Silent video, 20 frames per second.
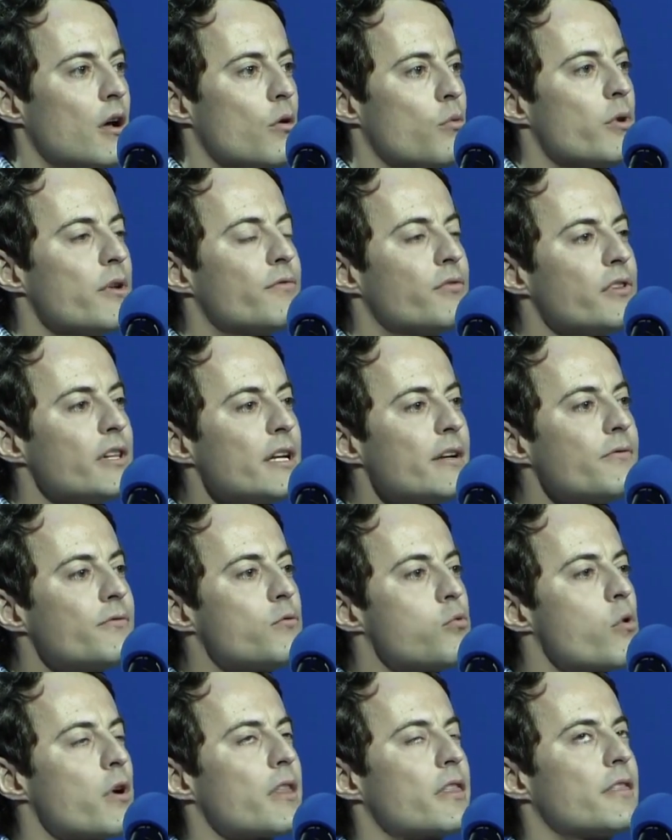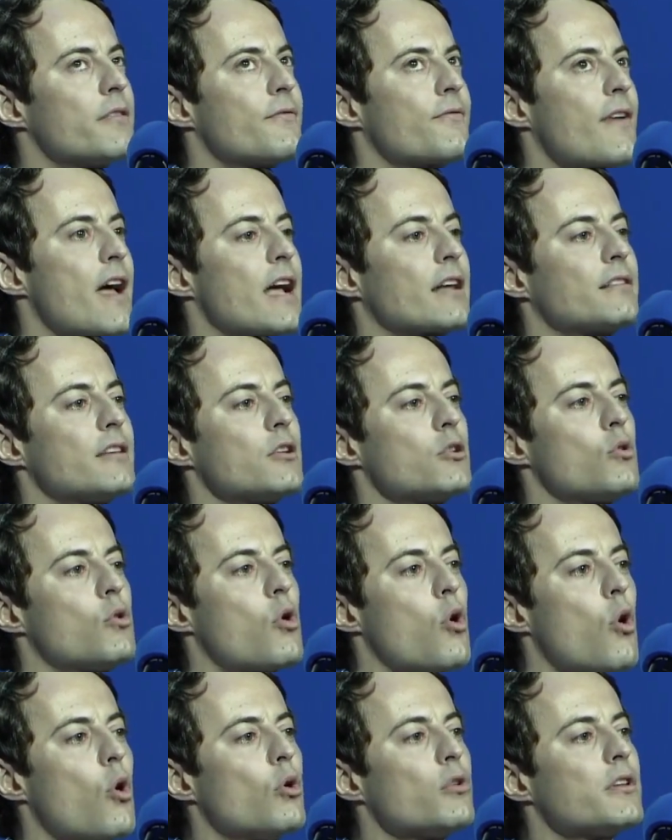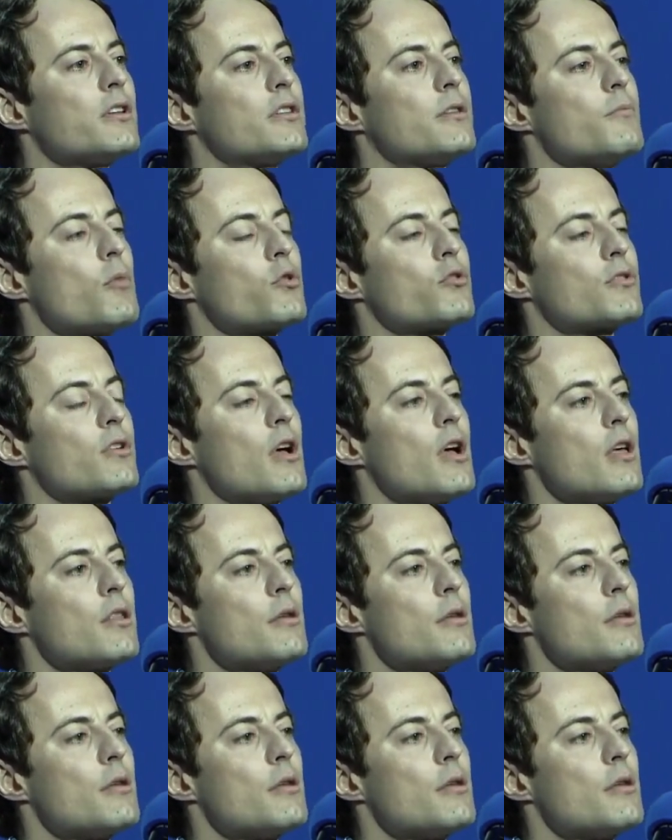We've lived with the fact that you called it the most,